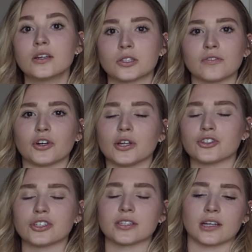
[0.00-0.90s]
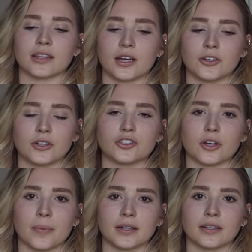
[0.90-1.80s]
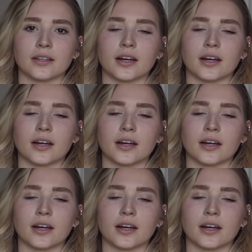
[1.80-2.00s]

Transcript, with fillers: So if you're interested in that, you can jump on in